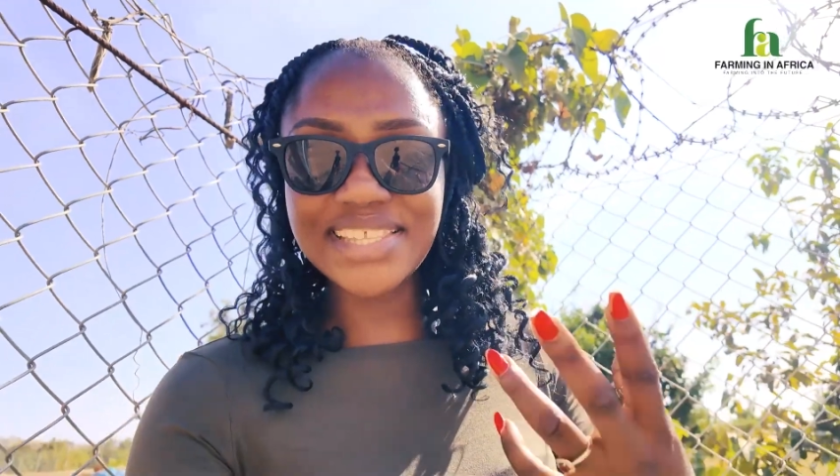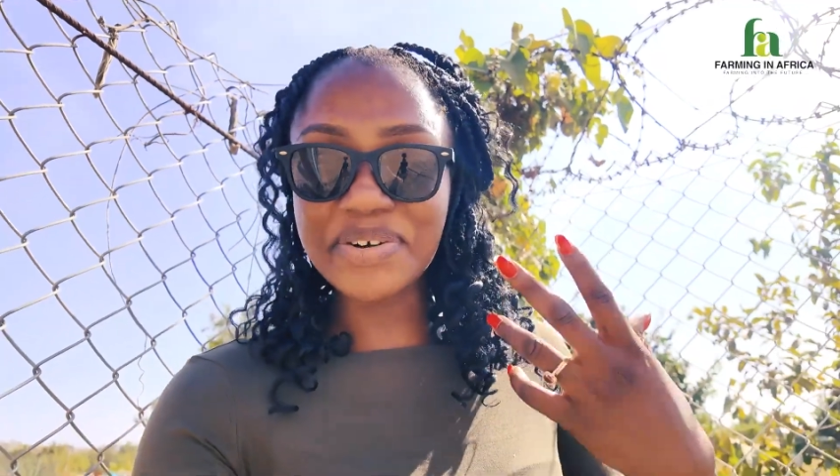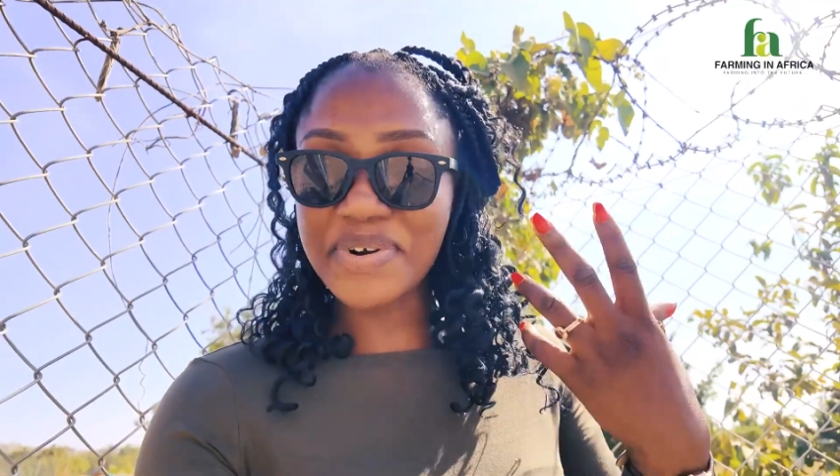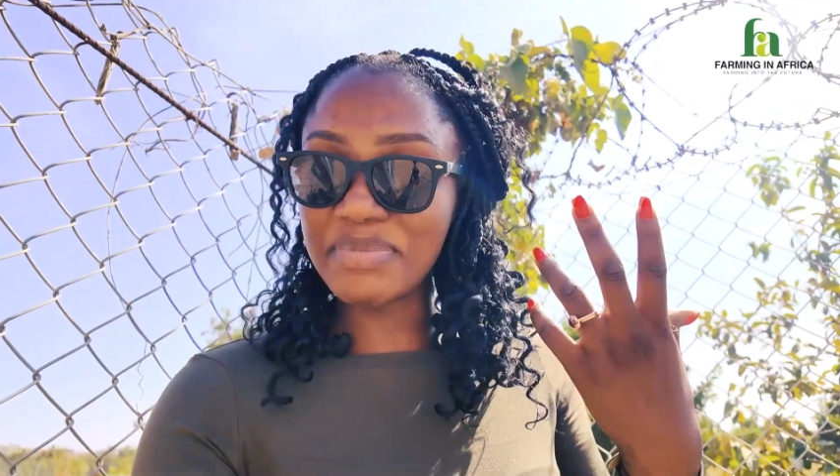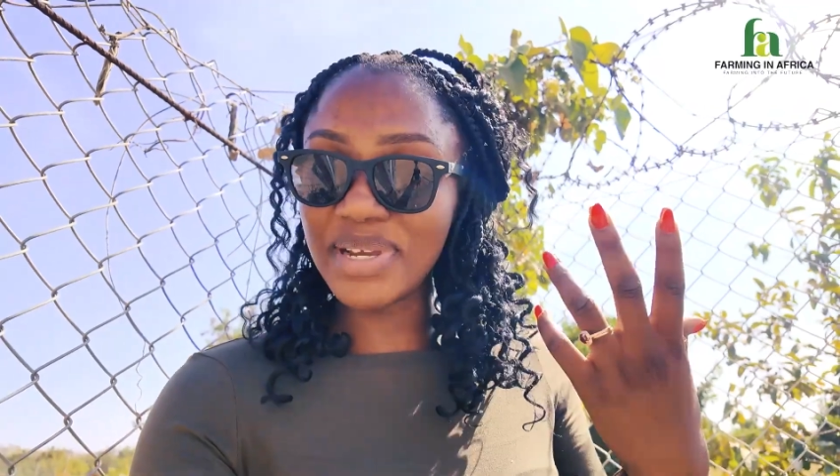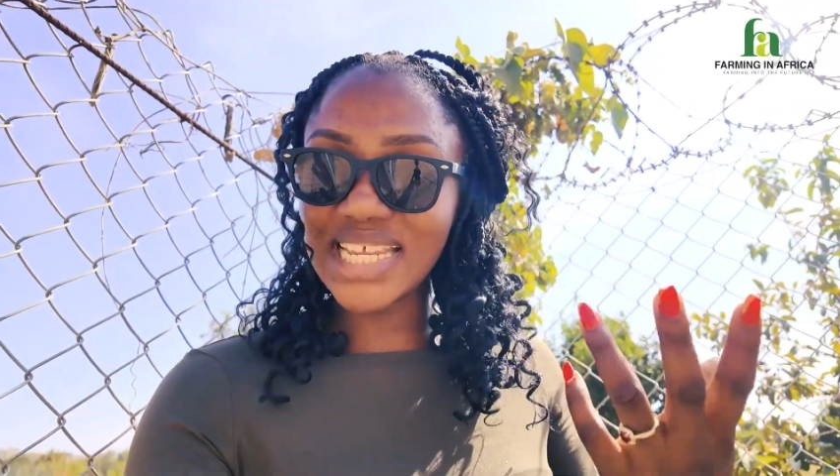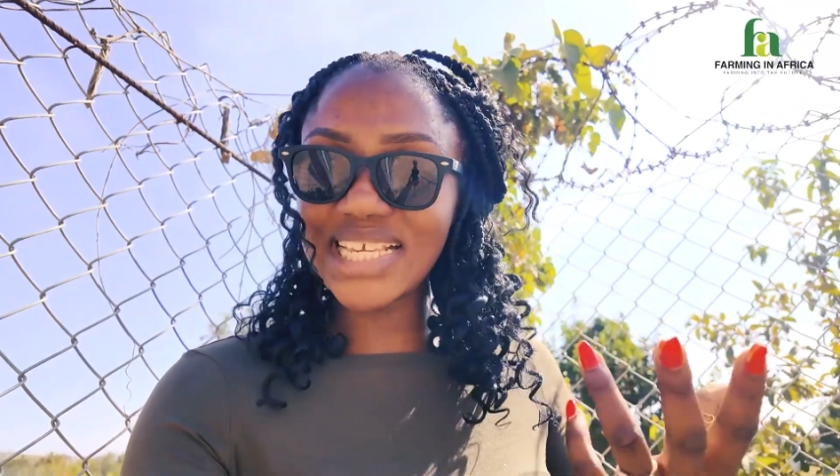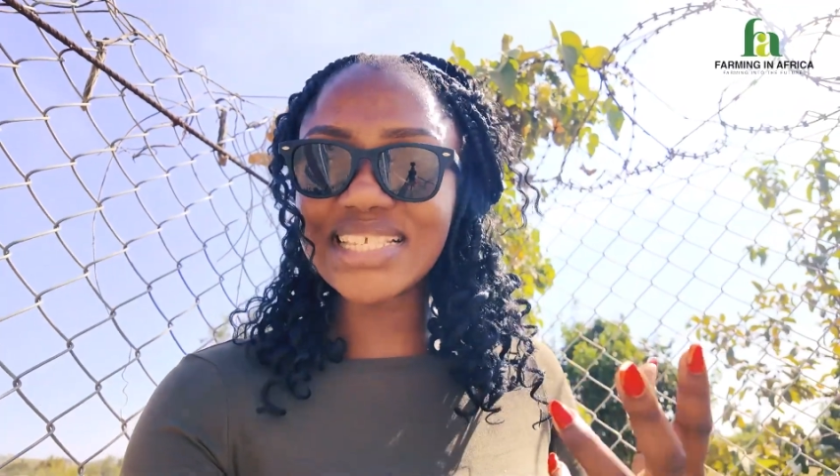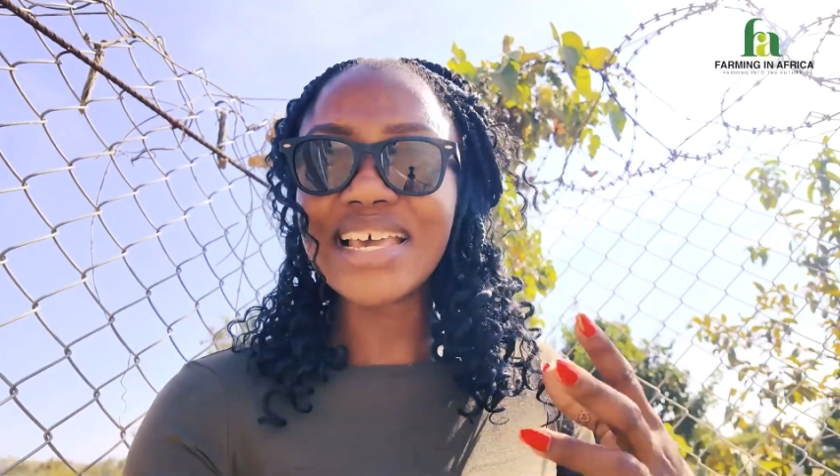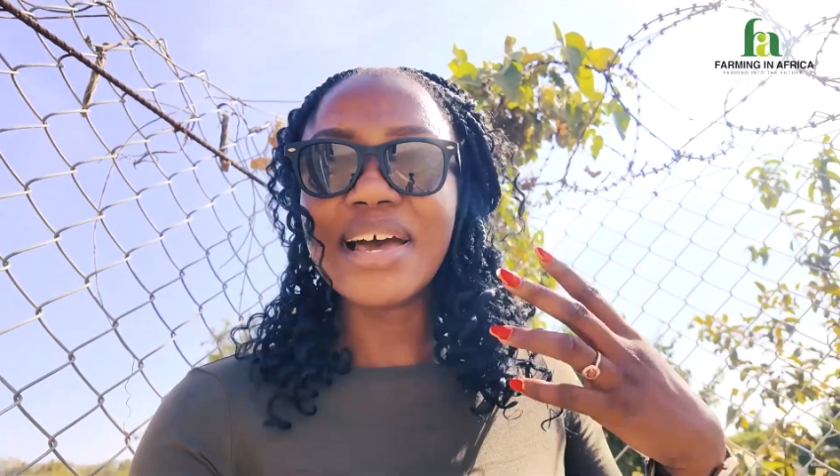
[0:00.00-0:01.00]
the
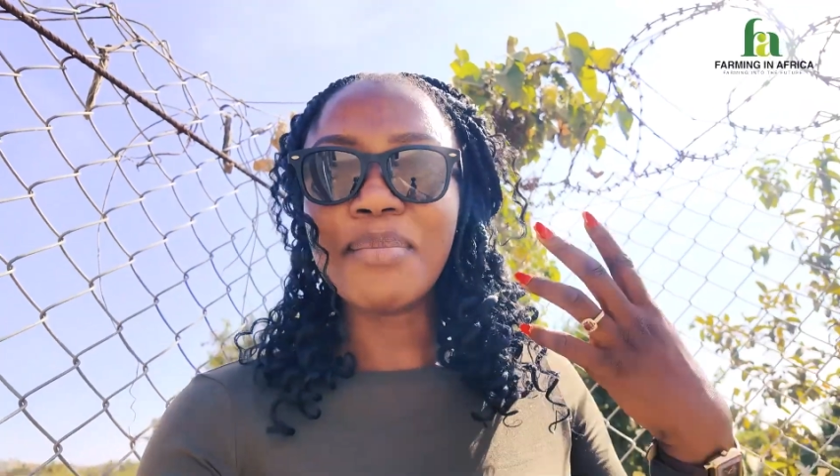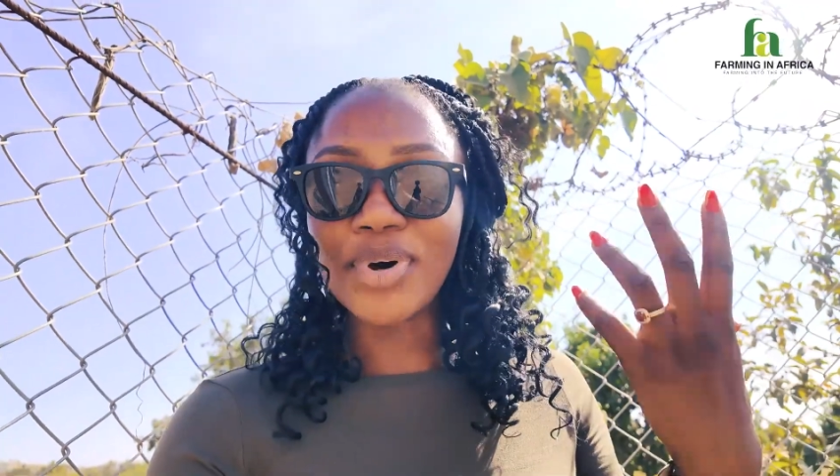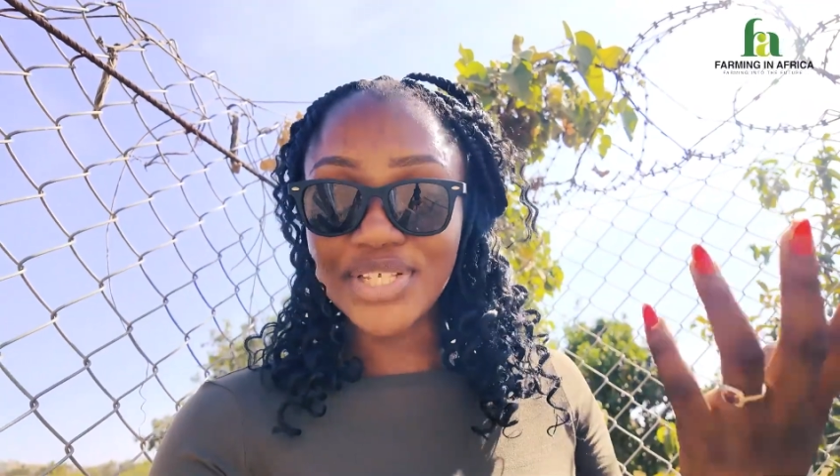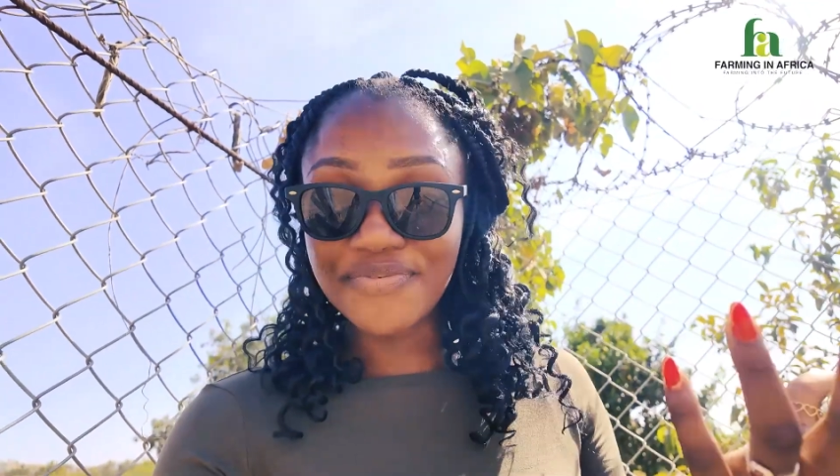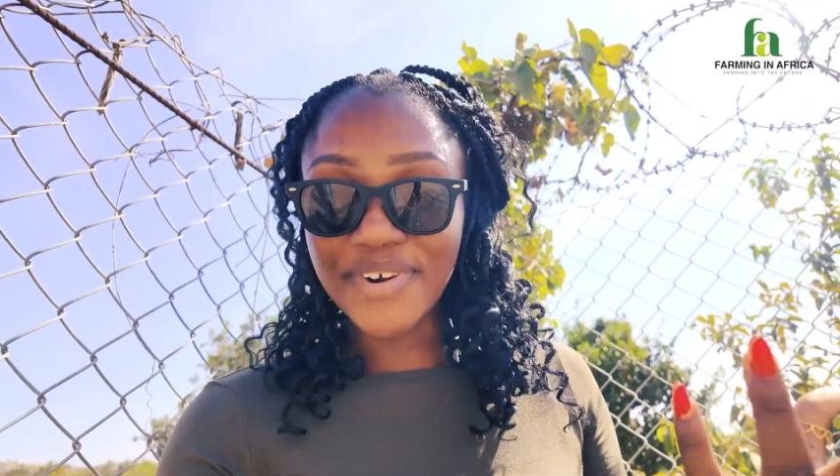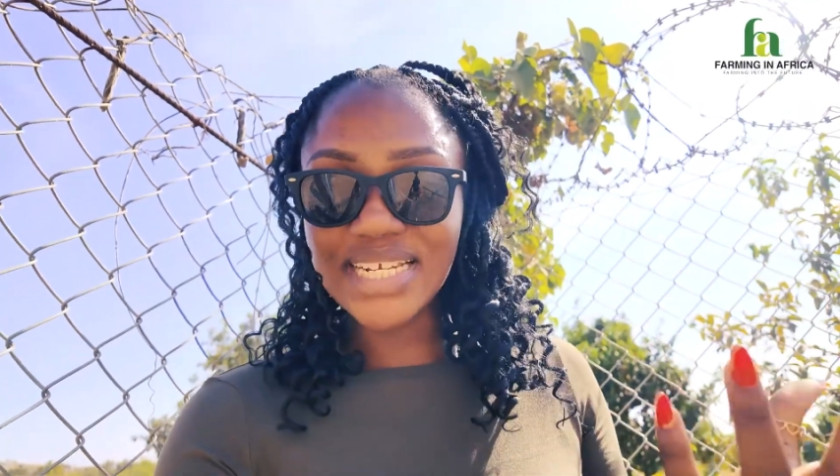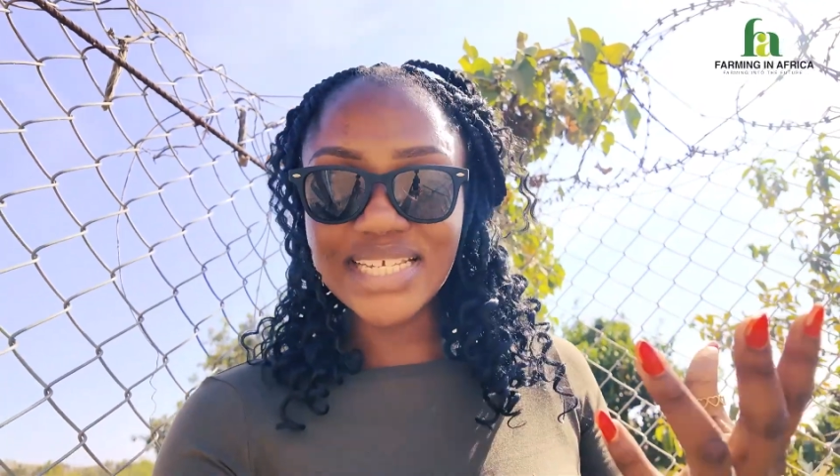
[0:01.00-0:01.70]
remedies Boss Fred